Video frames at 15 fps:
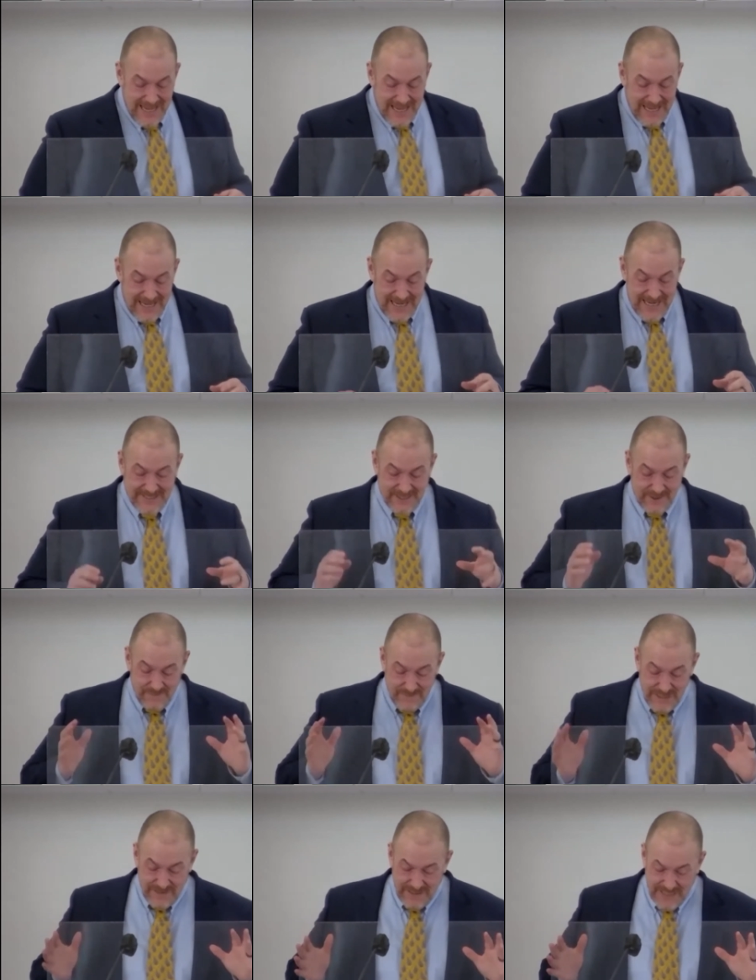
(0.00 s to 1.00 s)
It's a
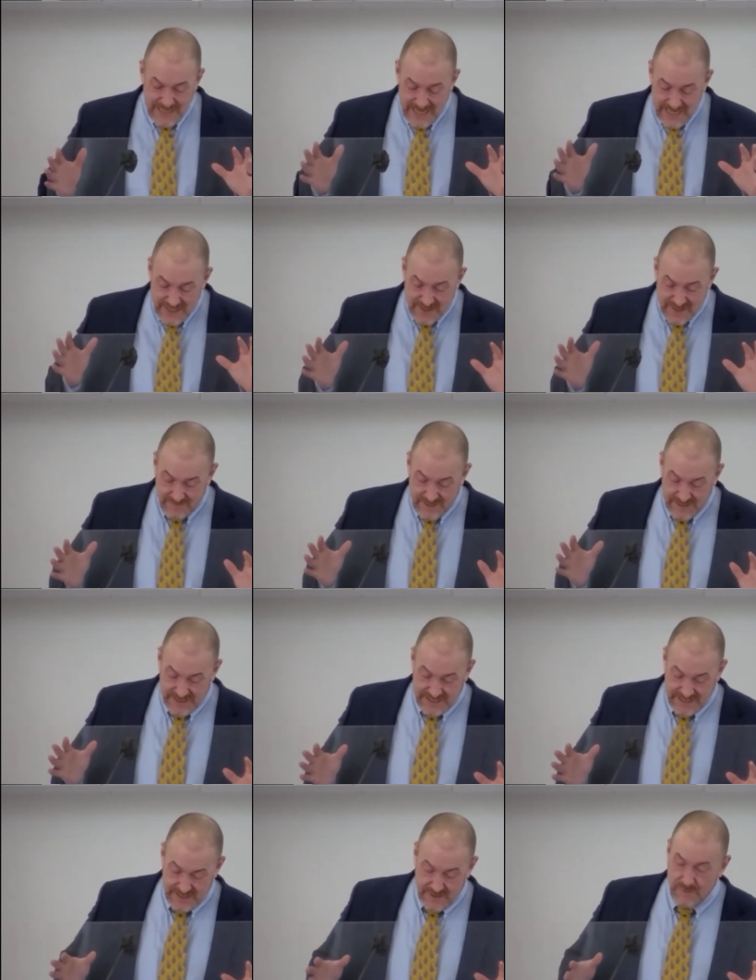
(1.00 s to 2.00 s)
really
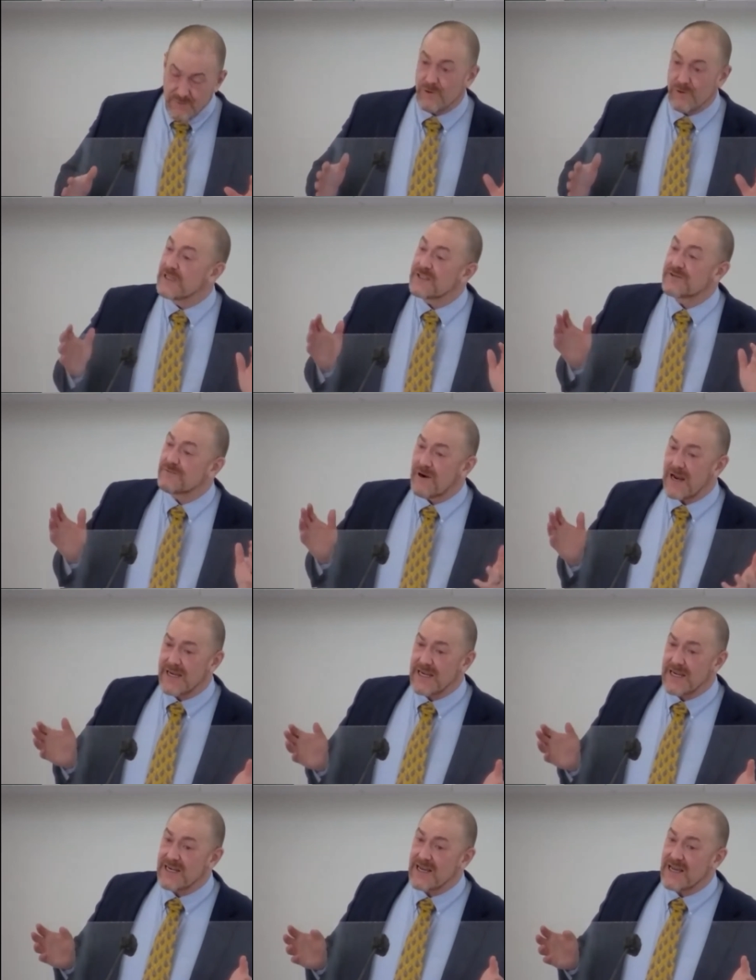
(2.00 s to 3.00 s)
interesting tool. It's
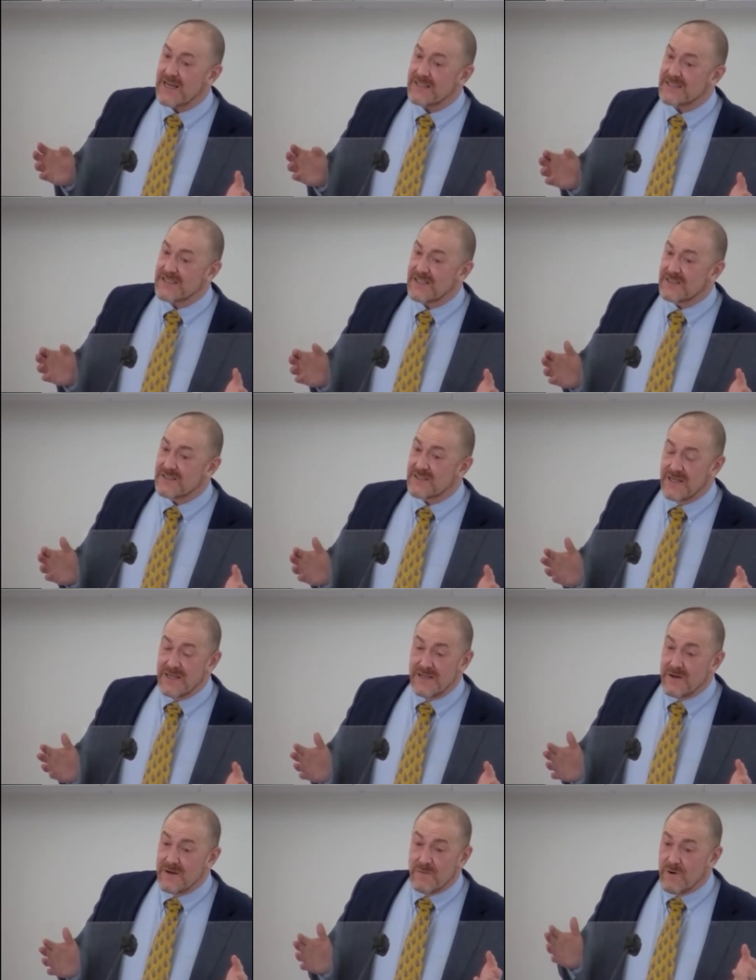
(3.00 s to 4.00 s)
recognized as
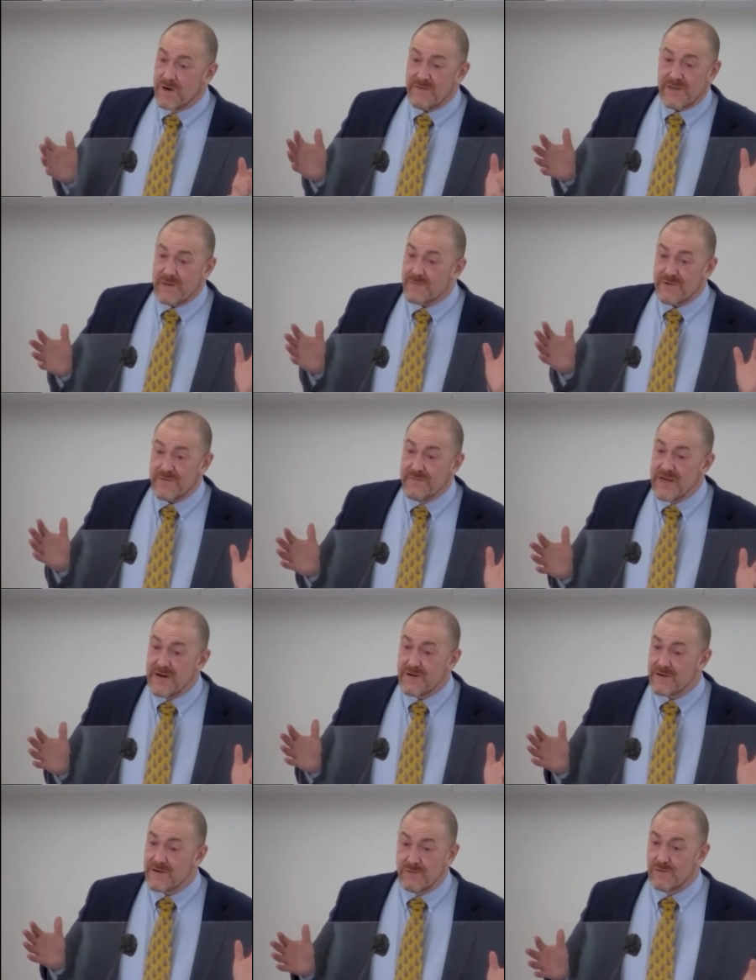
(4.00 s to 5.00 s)
one of the premier
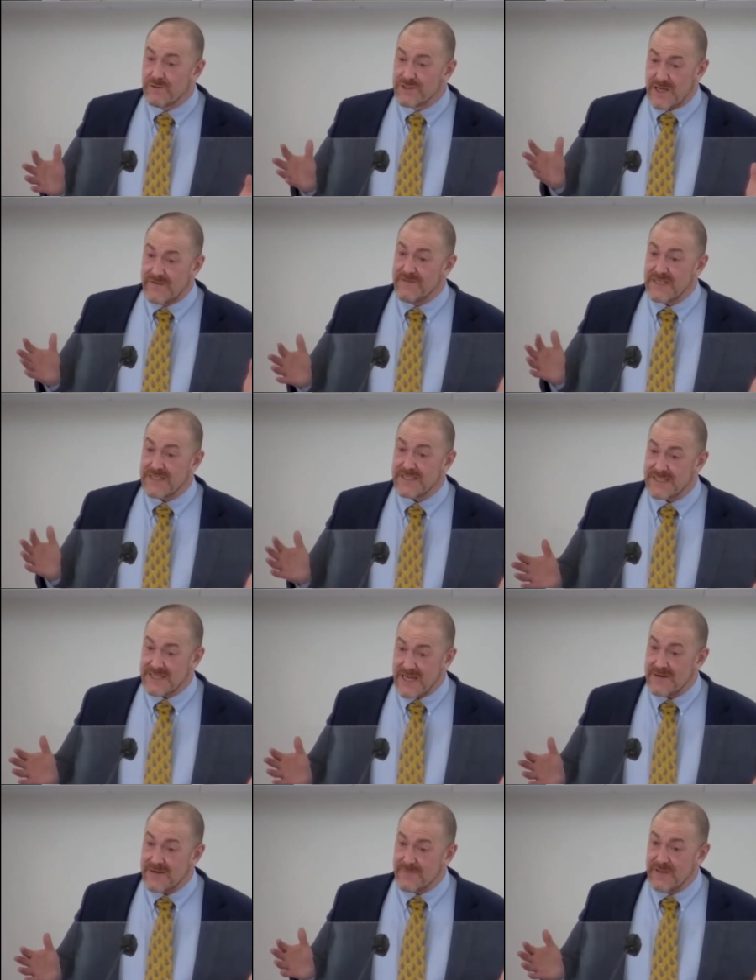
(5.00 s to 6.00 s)
tools of its
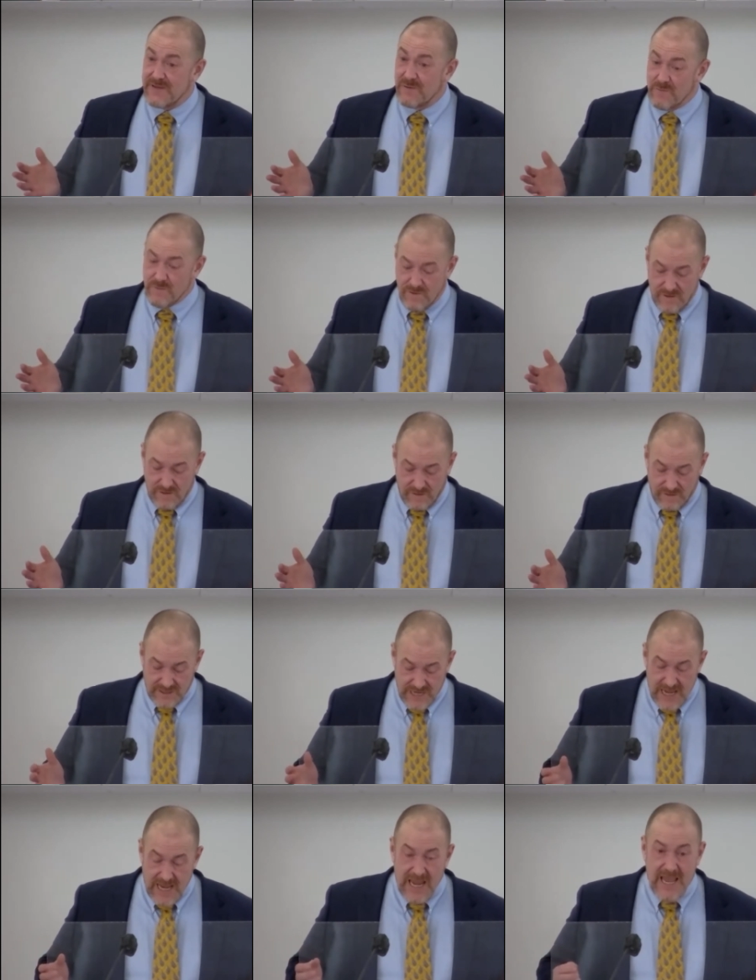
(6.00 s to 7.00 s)
type in the world.
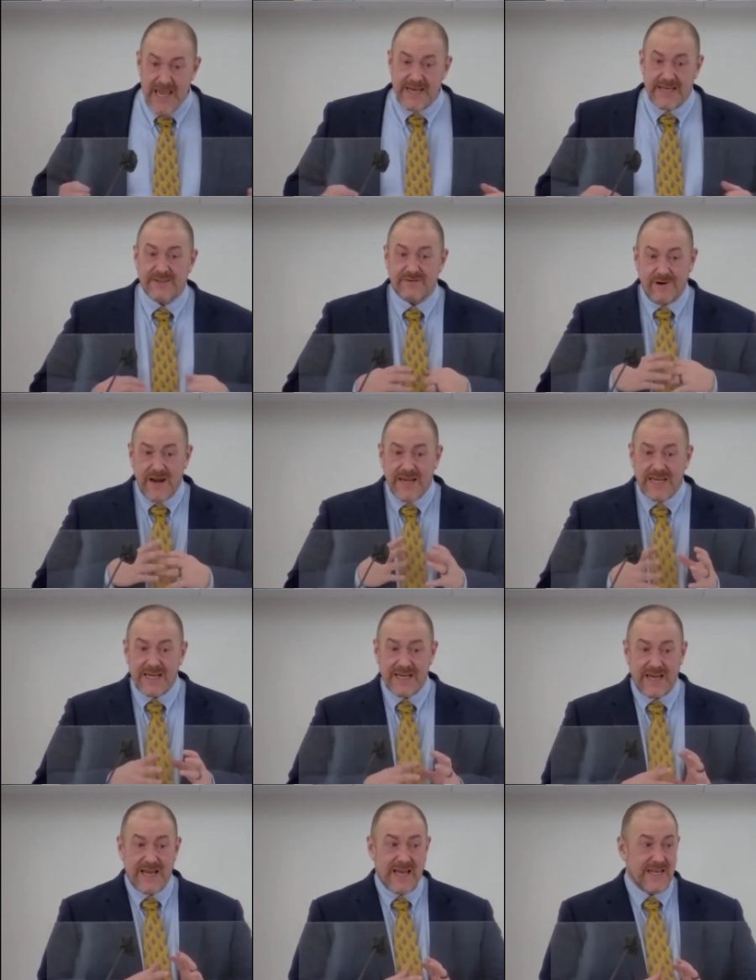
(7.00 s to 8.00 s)
And it's
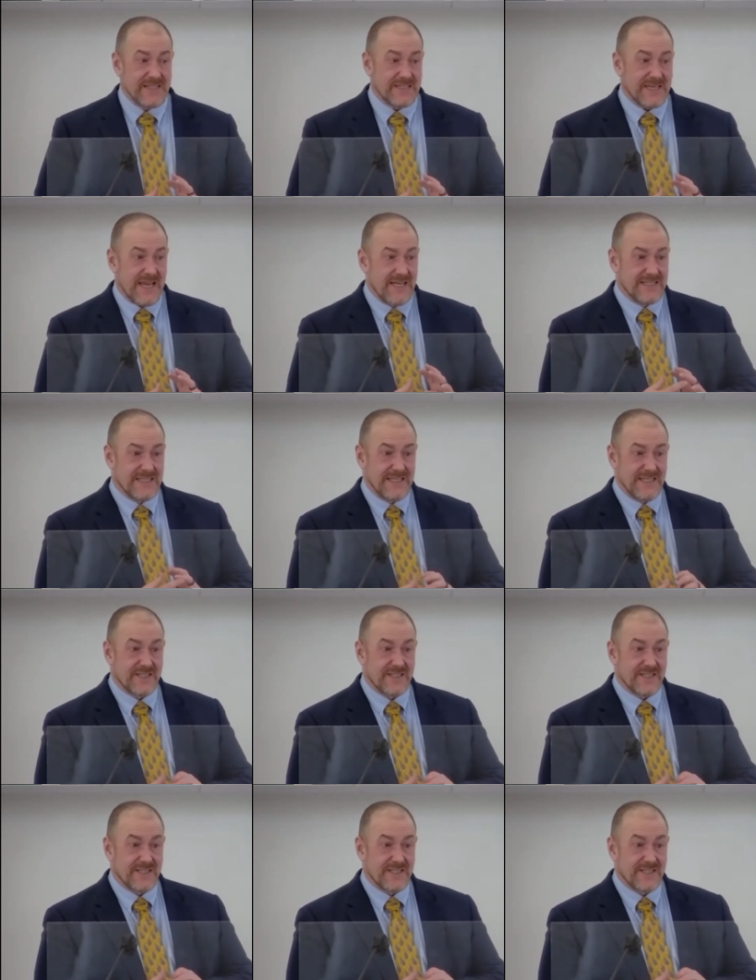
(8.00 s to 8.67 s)
recognized as this